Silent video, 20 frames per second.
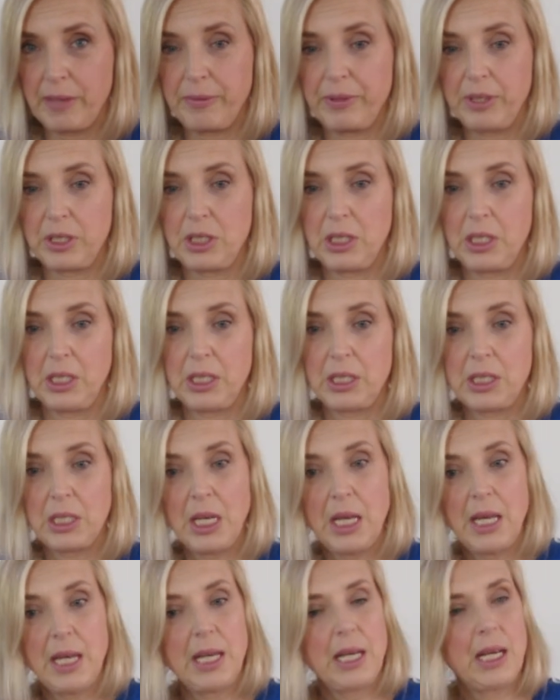I
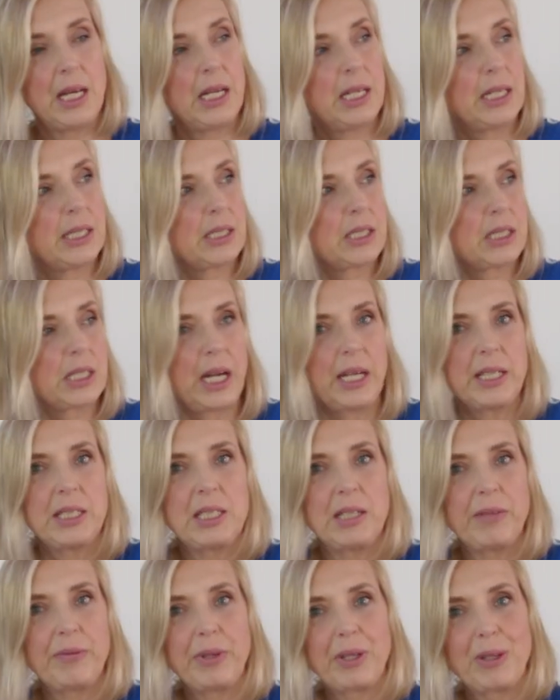visit,
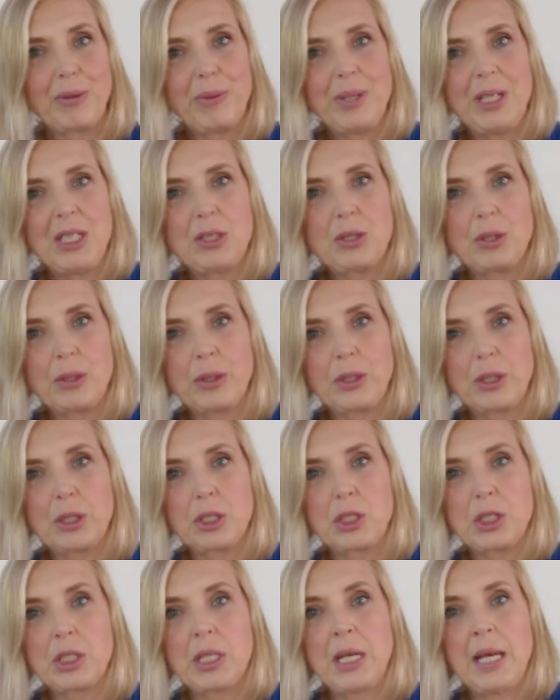scientific
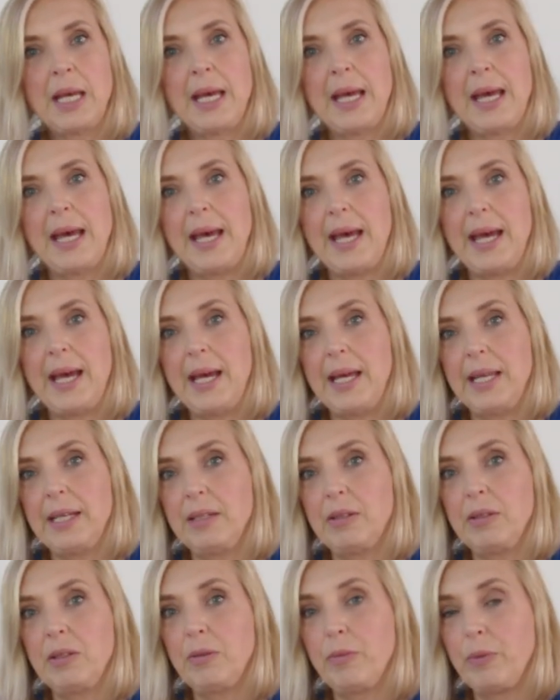research,
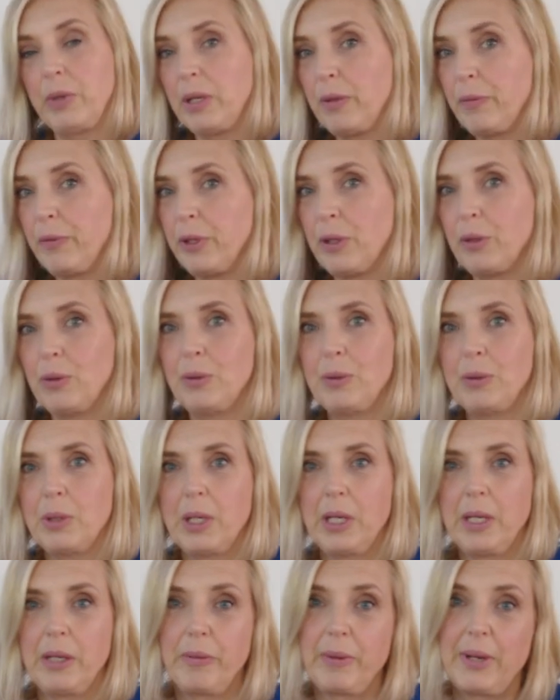and
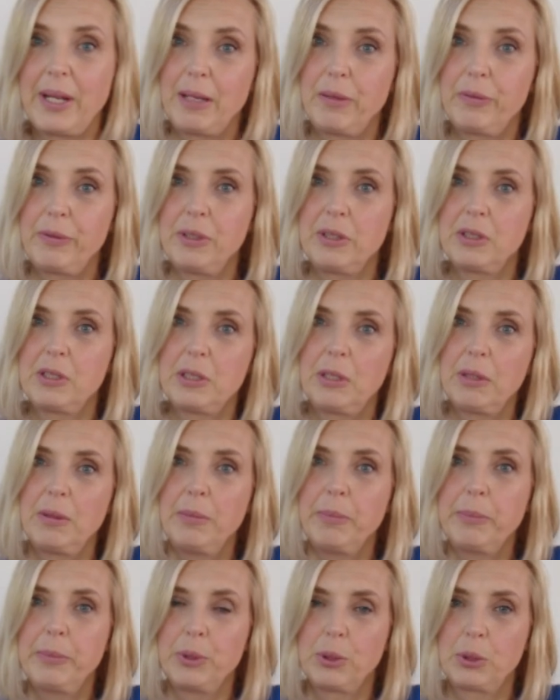review relevant
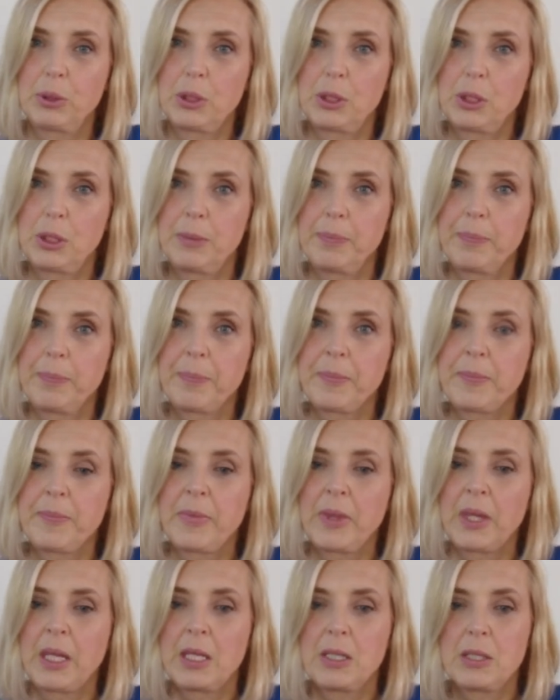books.
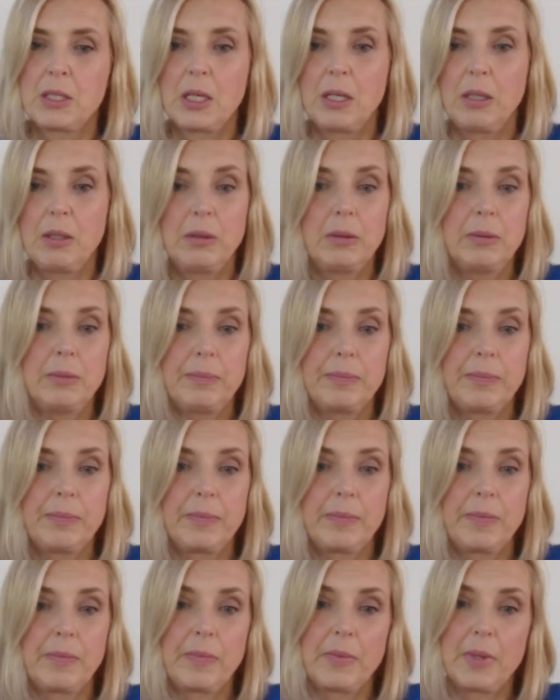So
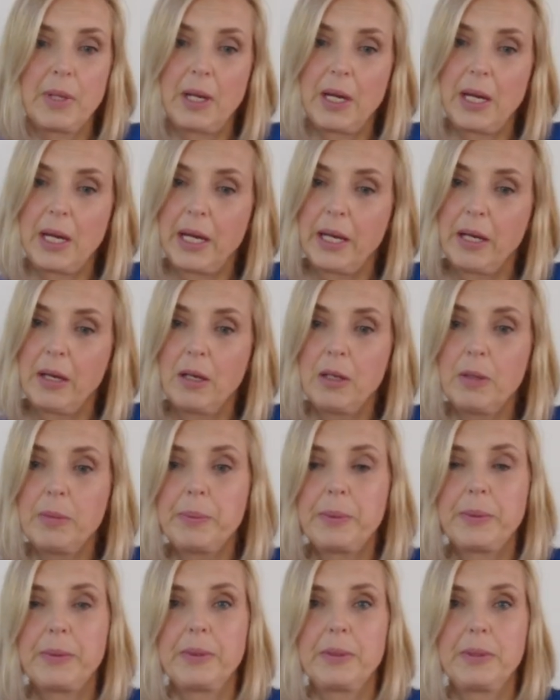I
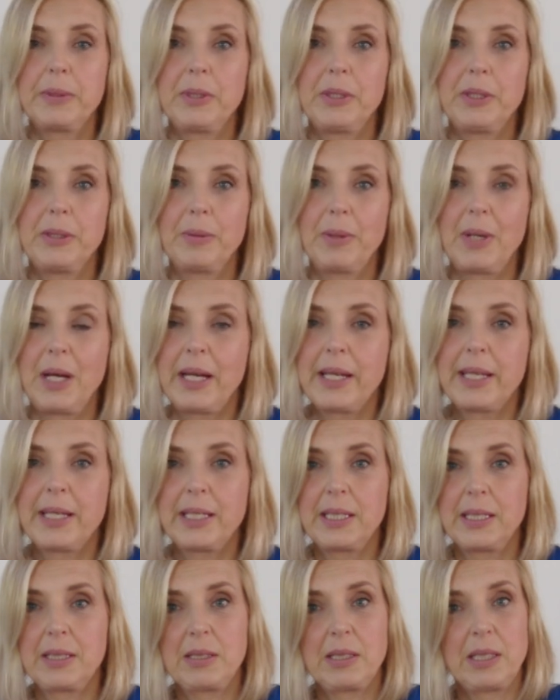hope you
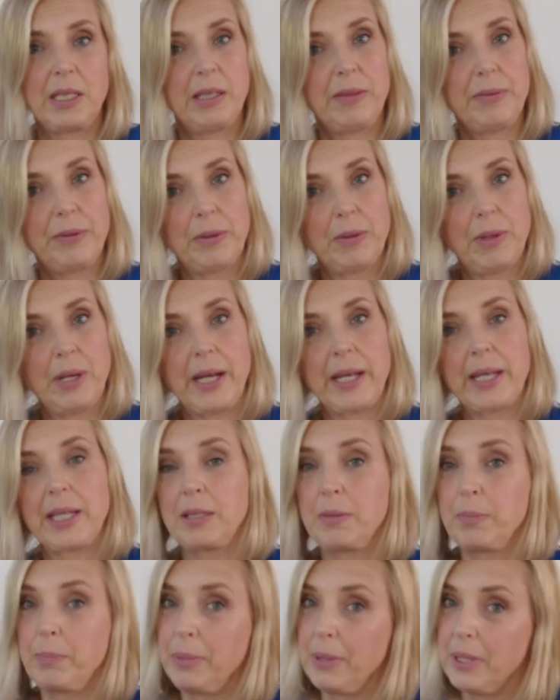like it. If you
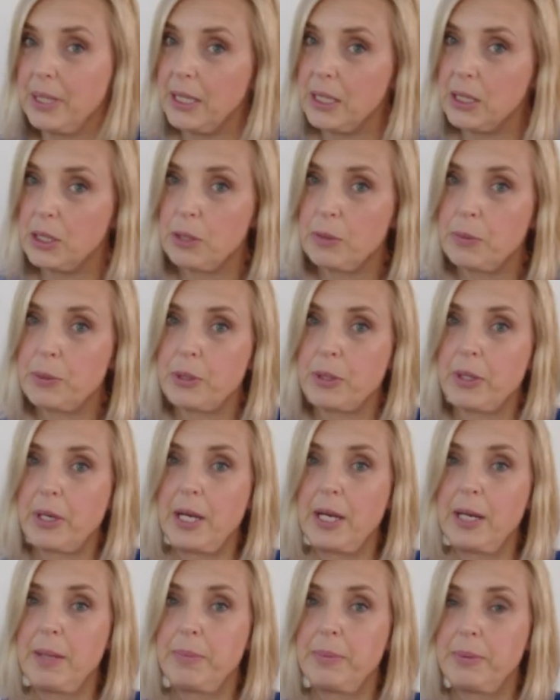like it, please
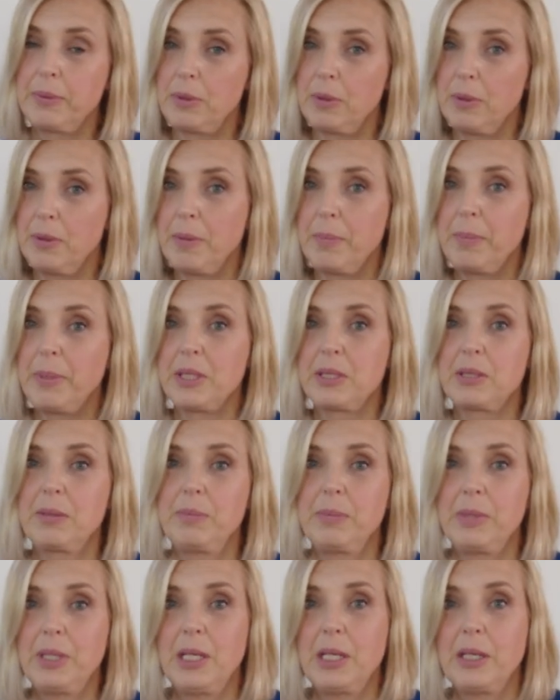subscribe to the
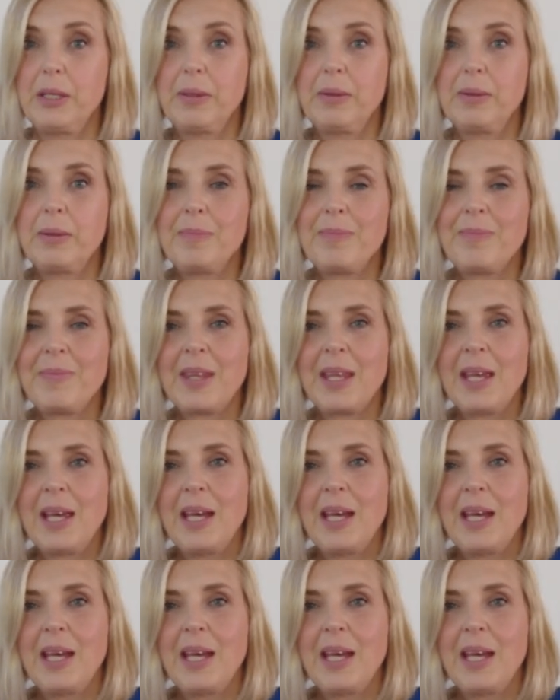button below.